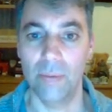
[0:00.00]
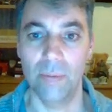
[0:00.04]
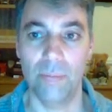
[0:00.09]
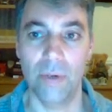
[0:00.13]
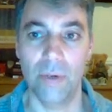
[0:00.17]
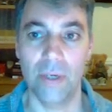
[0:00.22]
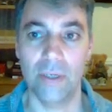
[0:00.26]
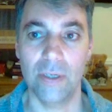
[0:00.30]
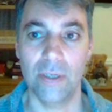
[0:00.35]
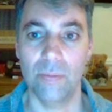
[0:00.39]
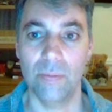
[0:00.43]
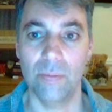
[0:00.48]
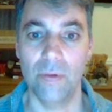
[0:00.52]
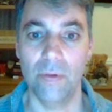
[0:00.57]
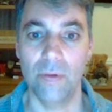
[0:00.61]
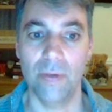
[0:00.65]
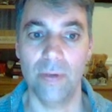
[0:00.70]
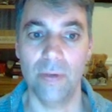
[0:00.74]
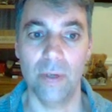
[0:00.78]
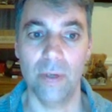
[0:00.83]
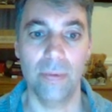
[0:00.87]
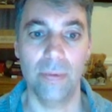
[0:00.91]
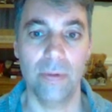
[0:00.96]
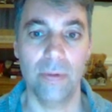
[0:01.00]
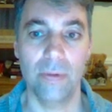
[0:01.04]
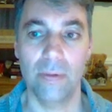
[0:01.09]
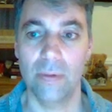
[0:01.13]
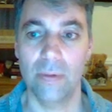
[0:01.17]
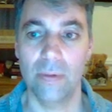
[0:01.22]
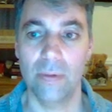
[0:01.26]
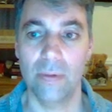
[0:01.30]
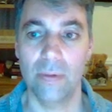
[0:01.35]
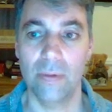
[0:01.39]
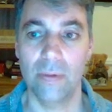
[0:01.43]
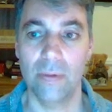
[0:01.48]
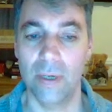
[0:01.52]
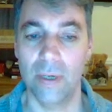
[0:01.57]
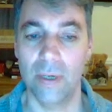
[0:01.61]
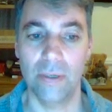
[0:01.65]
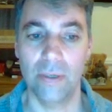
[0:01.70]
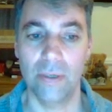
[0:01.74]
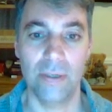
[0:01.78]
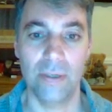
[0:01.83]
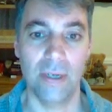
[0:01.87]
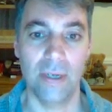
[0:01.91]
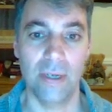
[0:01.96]
Price is moving up
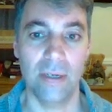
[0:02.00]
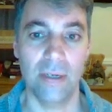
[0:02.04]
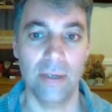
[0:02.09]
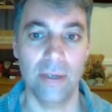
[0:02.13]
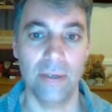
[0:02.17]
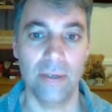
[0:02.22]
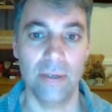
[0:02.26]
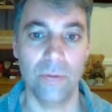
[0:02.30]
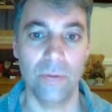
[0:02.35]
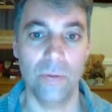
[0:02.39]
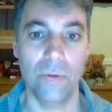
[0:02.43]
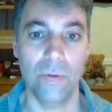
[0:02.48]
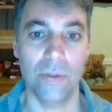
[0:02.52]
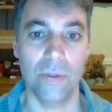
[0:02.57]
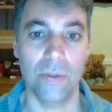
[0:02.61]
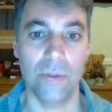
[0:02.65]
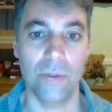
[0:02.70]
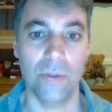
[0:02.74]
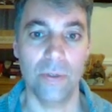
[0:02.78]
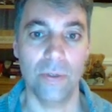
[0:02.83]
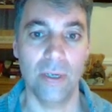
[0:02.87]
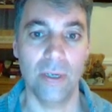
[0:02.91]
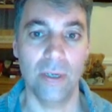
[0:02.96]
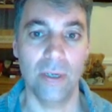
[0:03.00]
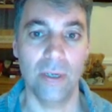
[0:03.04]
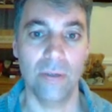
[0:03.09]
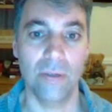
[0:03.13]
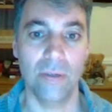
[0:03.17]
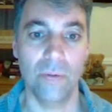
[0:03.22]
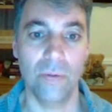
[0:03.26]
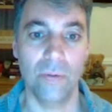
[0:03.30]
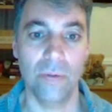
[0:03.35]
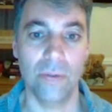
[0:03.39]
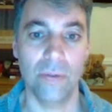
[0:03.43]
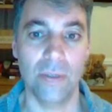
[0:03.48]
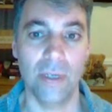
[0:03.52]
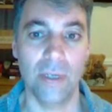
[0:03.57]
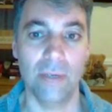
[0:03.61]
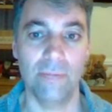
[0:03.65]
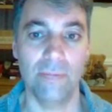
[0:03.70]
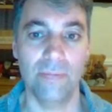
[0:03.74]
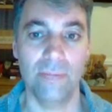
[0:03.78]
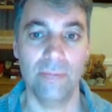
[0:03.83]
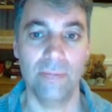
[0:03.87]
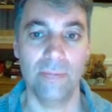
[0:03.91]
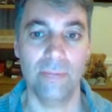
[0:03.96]
steadily towards that
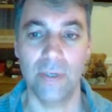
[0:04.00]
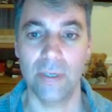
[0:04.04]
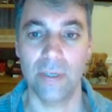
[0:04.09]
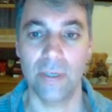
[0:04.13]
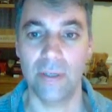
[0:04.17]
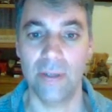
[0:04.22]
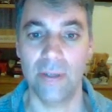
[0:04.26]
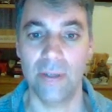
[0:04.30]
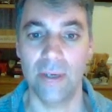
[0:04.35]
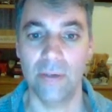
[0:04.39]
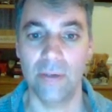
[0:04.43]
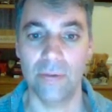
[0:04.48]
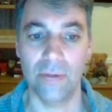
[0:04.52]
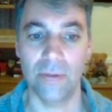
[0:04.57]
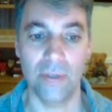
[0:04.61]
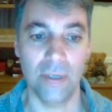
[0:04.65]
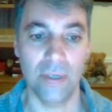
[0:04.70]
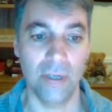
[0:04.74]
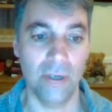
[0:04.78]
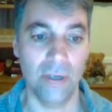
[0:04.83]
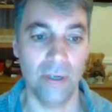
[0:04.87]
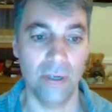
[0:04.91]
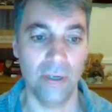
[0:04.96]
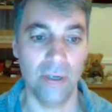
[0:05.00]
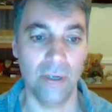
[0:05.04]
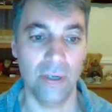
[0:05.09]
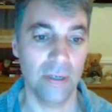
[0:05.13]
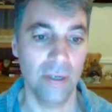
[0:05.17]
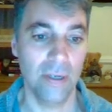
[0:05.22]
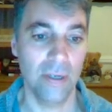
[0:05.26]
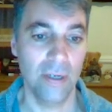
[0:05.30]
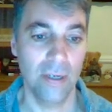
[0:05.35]
60,000 target.